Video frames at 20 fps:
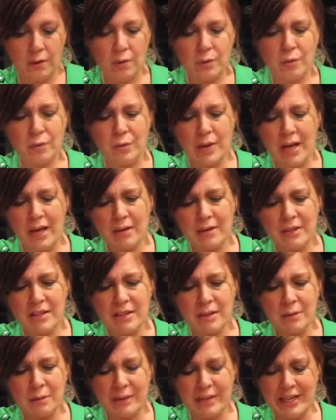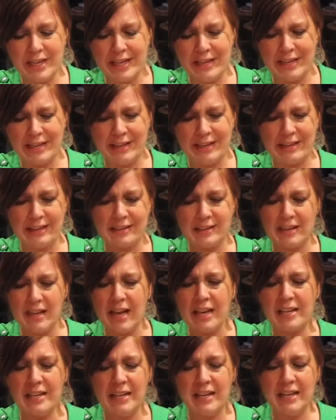Oh, how sweet.
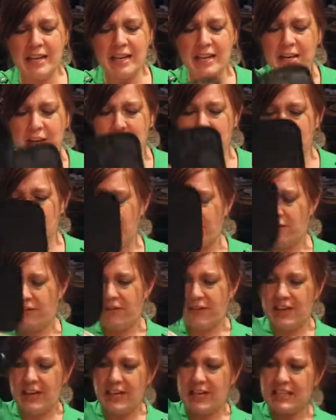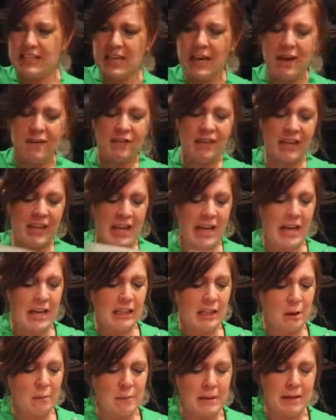I needed a new one of these. I have like an
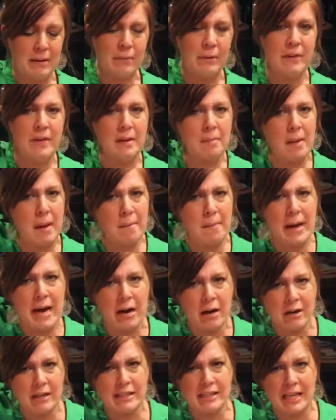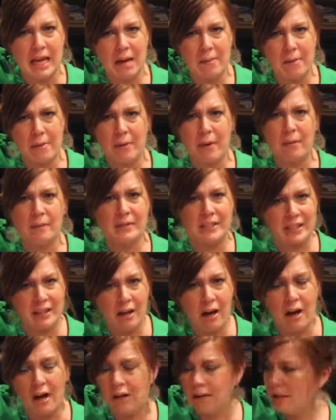LLB one that my parents got me when I was in
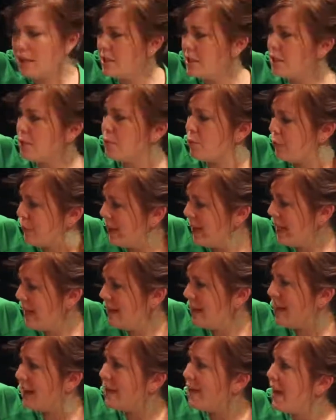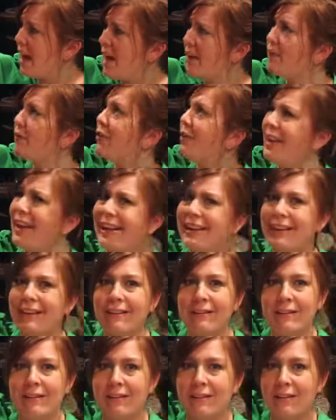college. It's red that I've had for like,
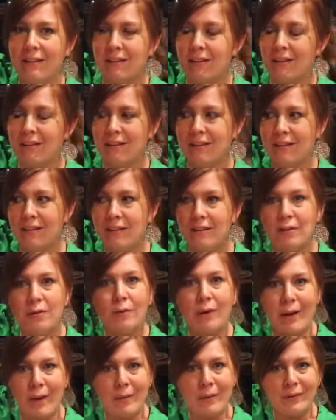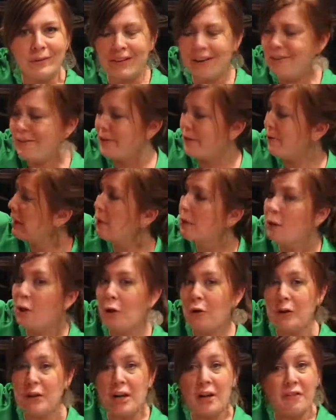well, I won't tell you,
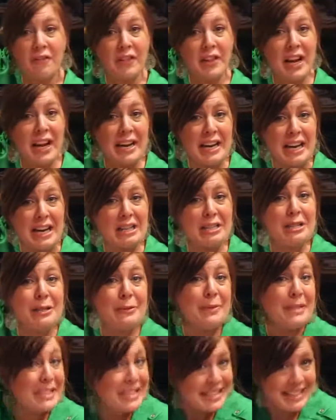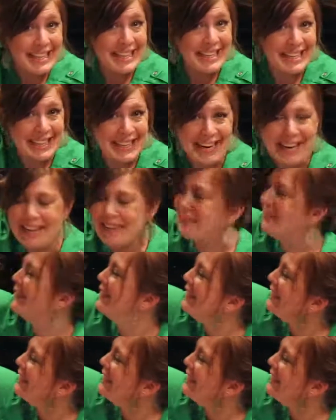long enough that I need dewy skin now.